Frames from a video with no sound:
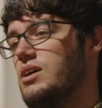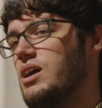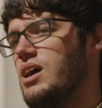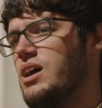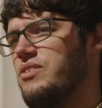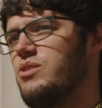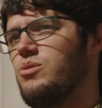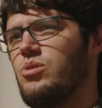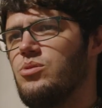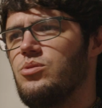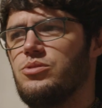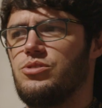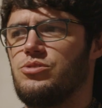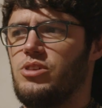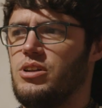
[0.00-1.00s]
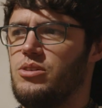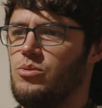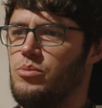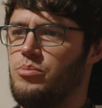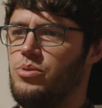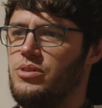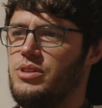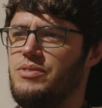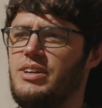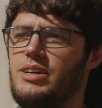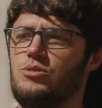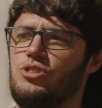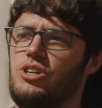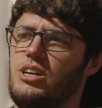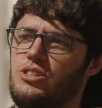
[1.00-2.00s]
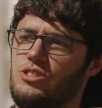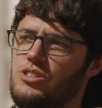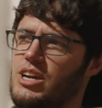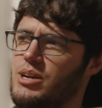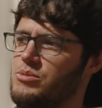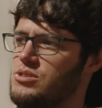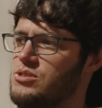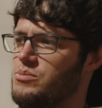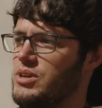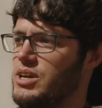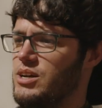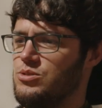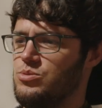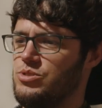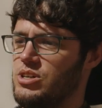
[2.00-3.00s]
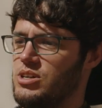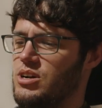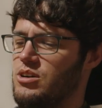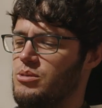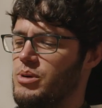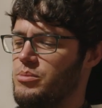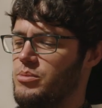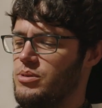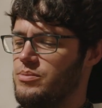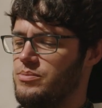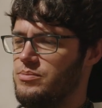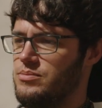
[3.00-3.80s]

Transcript: I think they were on Auto Trader at one point. They've now changed name to something else, which I can't remember.